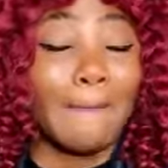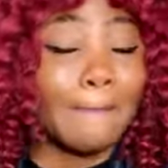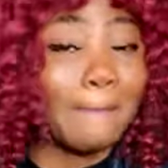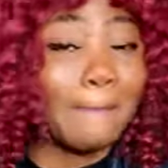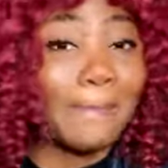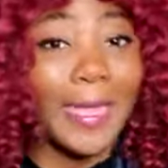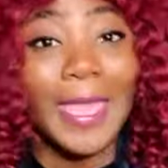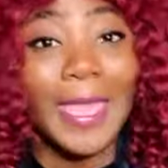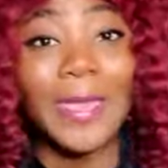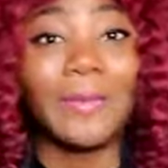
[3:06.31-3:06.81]

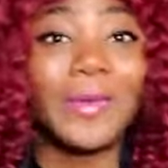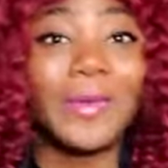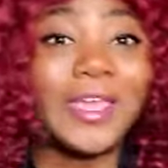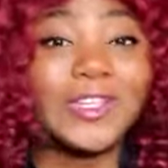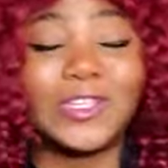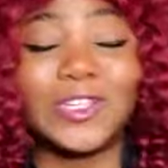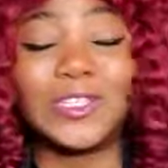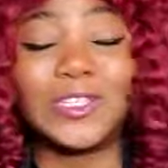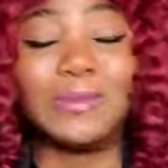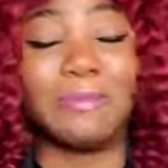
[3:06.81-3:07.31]

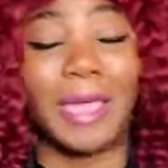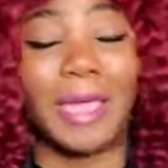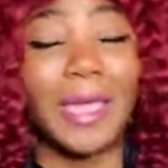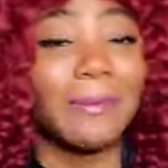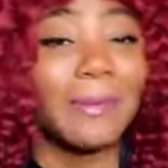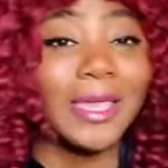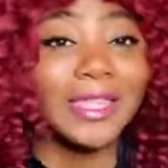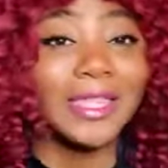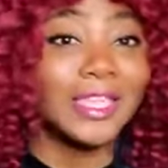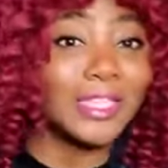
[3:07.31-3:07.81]
Maybe, just
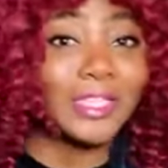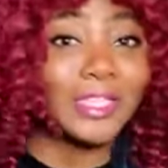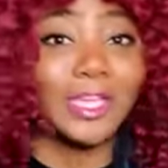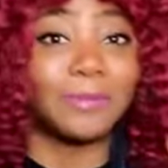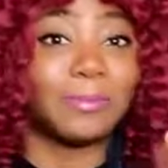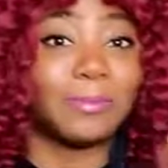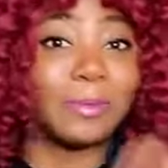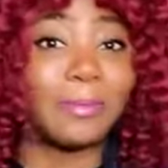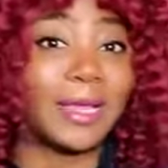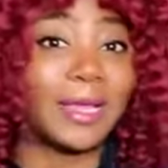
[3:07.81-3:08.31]
maybe, this
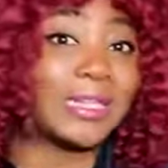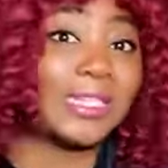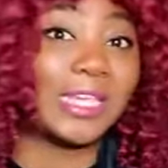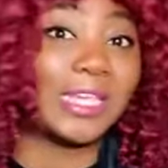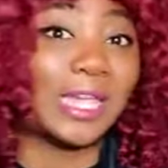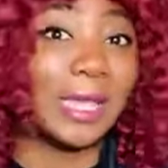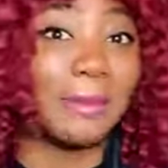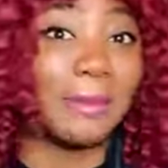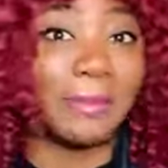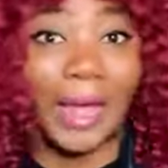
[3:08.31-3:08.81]
could be my
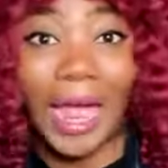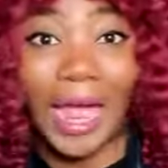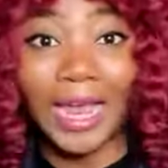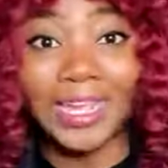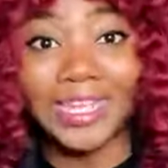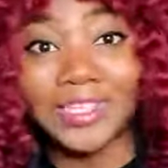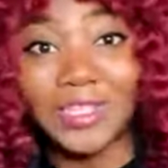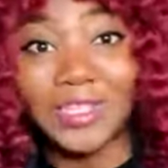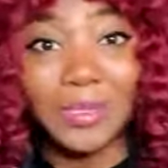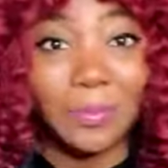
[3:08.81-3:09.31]
ticket
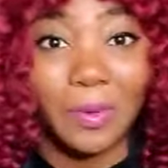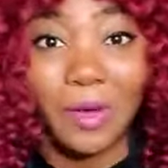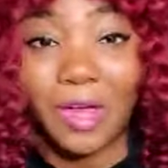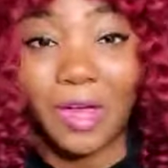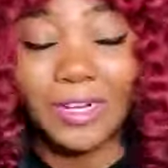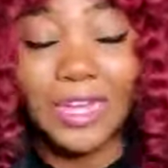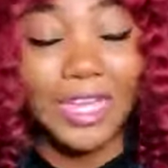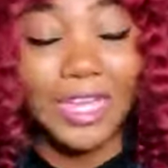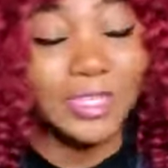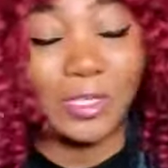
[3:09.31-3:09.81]
back into the
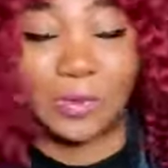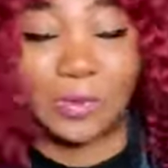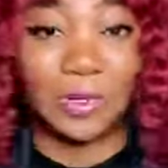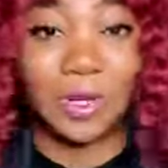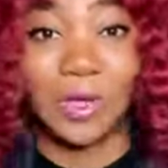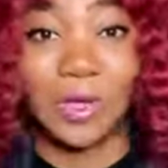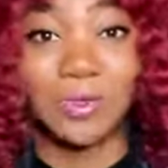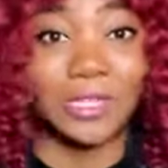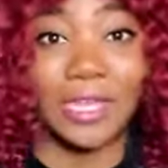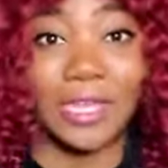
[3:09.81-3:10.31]
podcast. Who
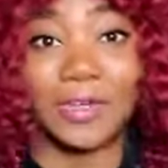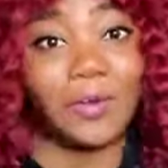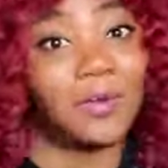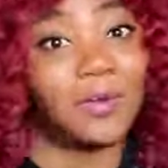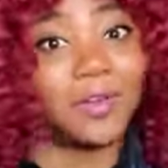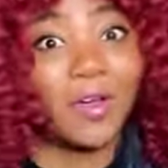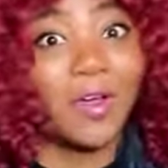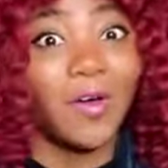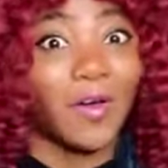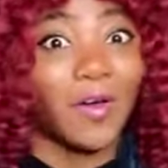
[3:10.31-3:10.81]
knows? I
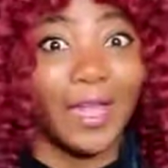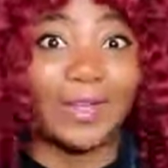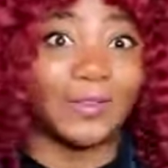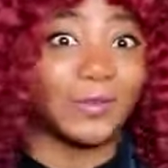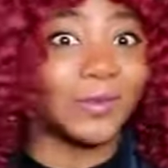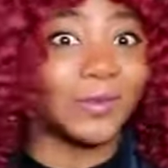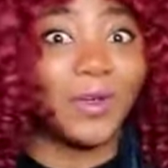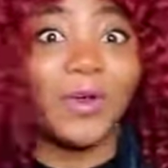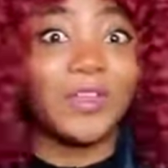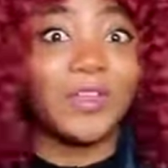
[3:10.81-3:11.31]
don't know. I
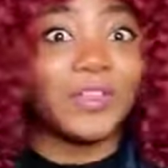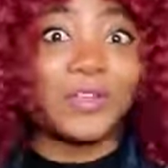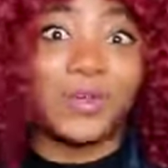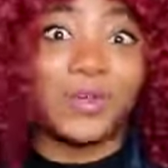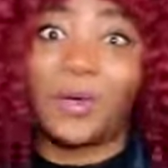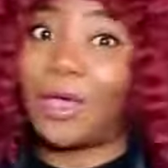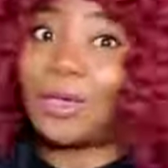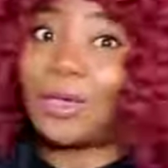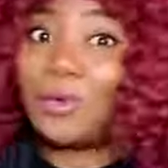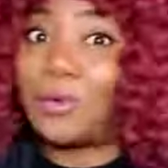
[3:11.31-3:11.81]
don't know
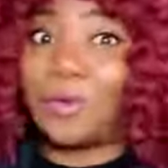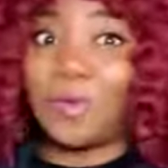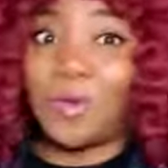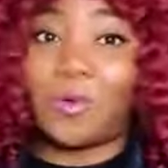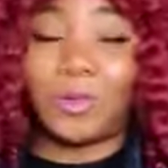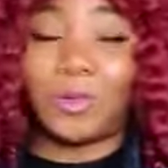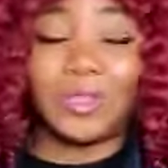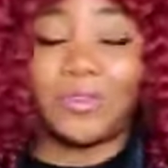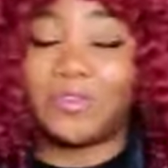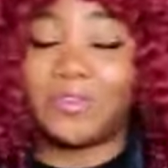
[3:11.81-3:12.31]

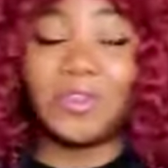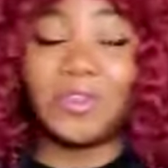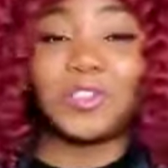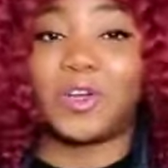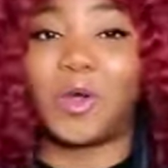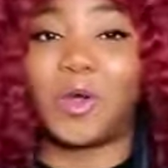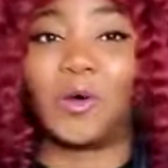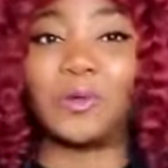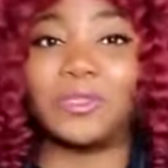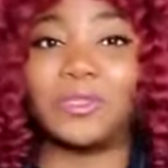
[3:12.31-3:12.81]
what the
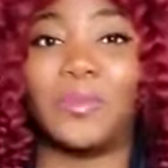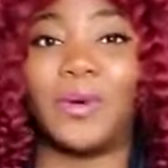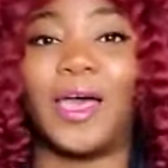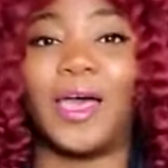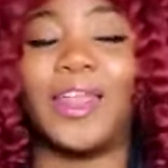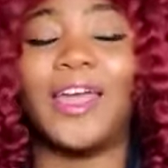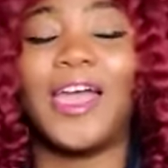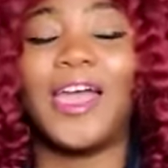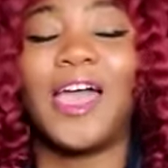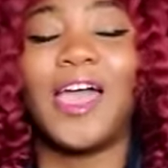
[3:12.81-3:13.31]
future holds.
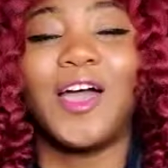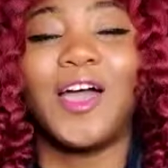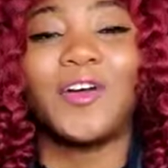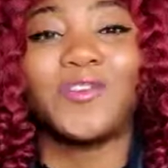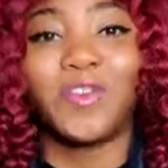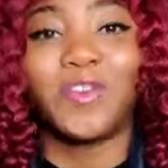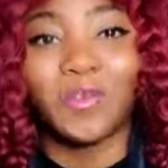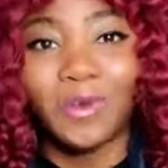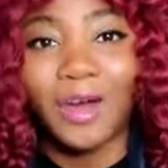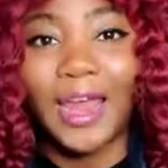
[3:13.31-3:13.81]
But
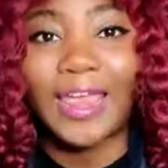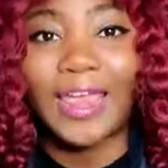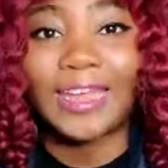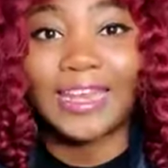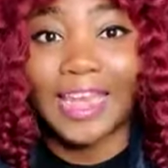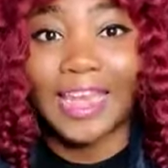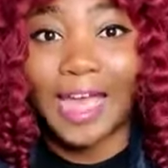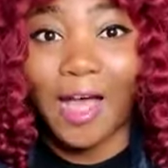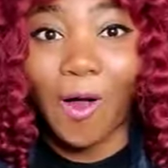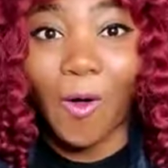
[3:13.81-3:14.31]
for right
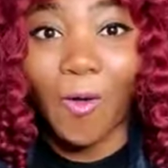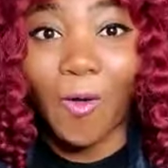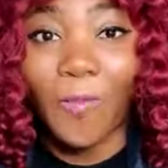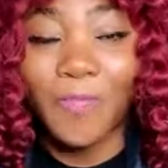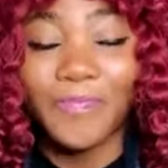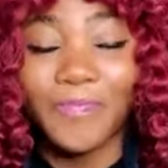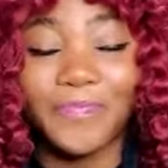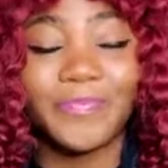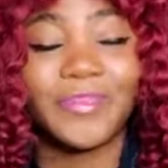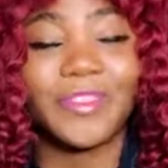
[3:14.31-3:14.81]
now,
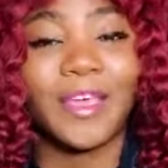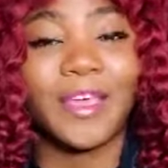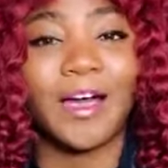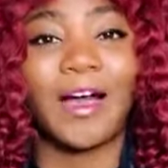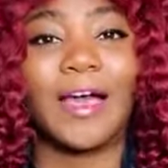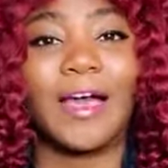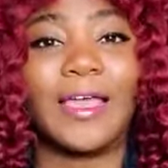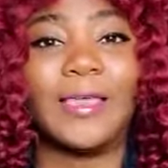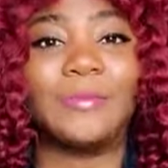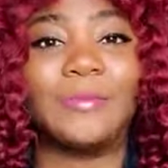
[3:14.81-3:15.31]

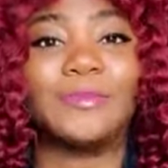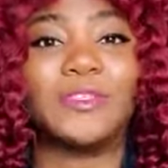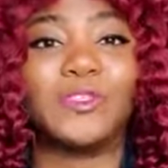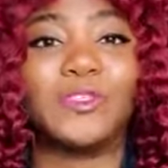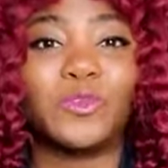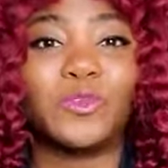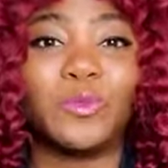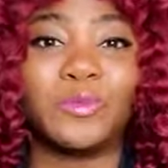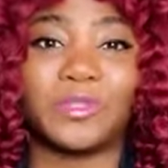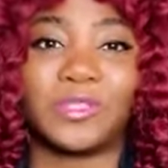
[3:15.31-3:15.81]
I am
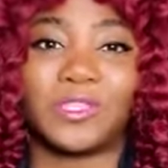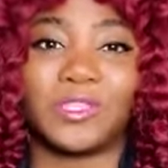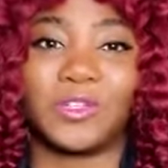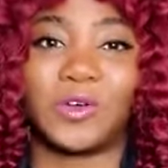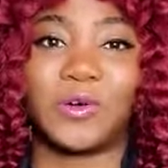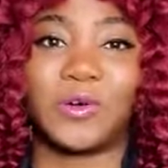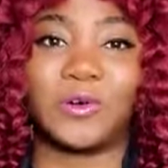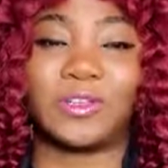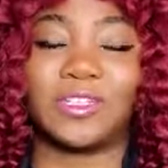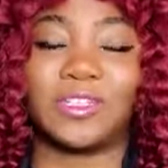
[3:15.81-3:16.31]
super
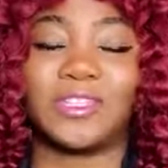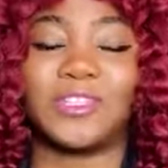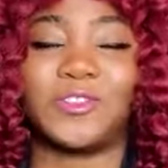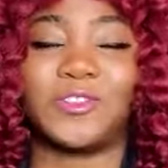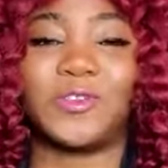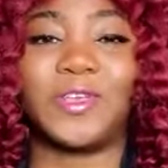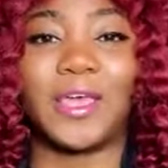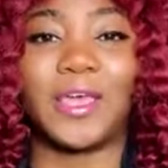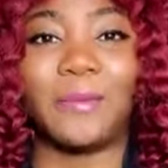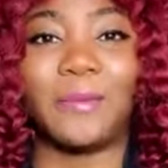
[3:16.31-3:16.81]
stoked
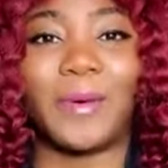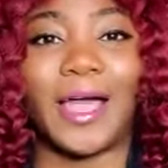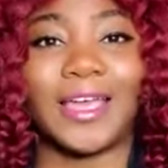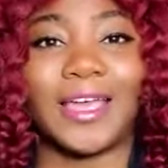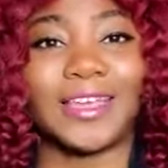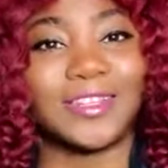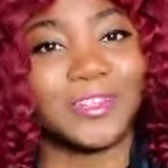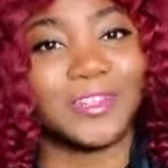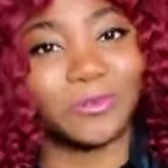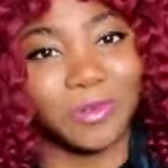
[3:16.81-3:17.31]
to get
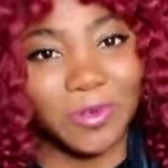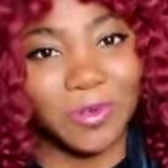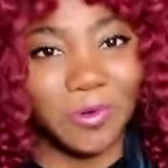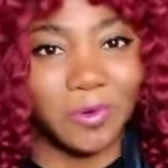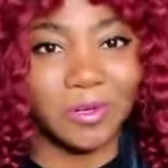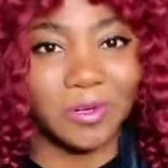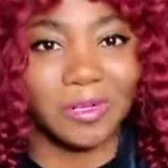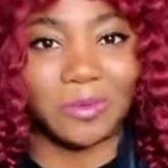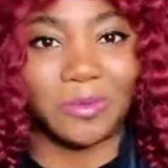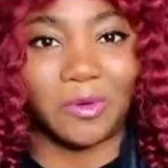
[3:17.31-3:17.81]
back into
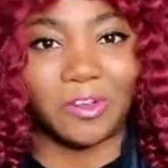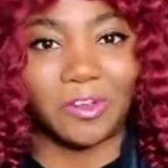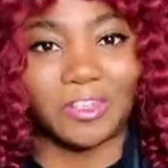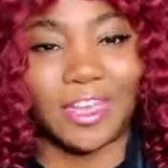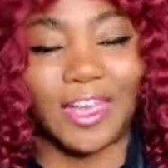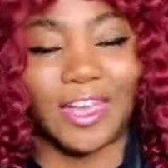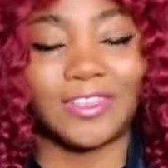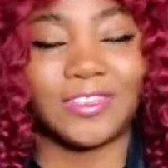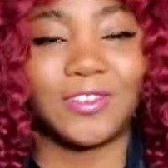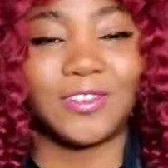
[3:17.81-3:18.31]
recording the
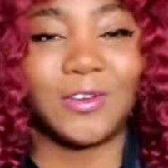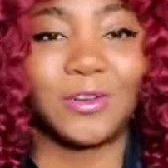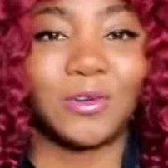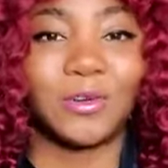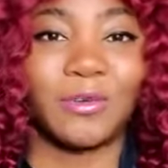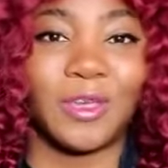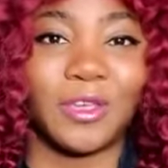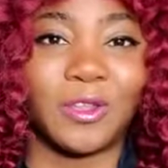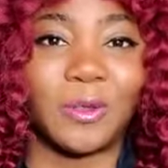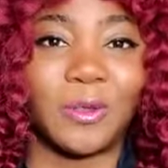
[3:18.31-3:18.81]
podcast on
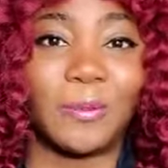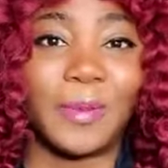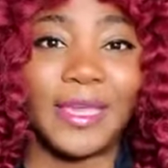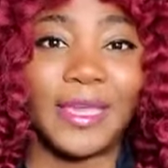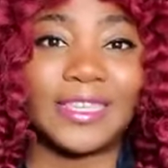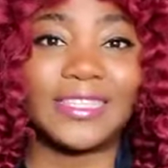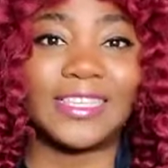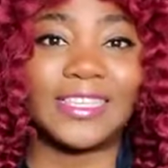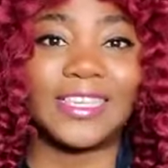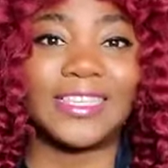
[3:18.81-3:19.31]
a regular
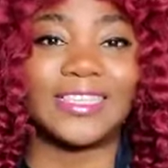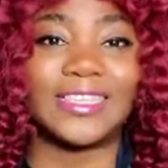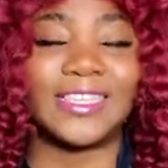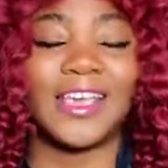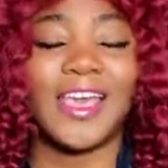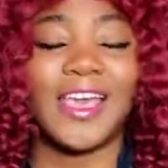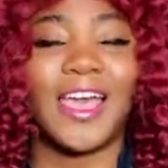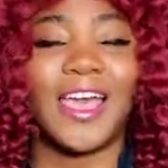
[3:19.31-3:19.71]
basis.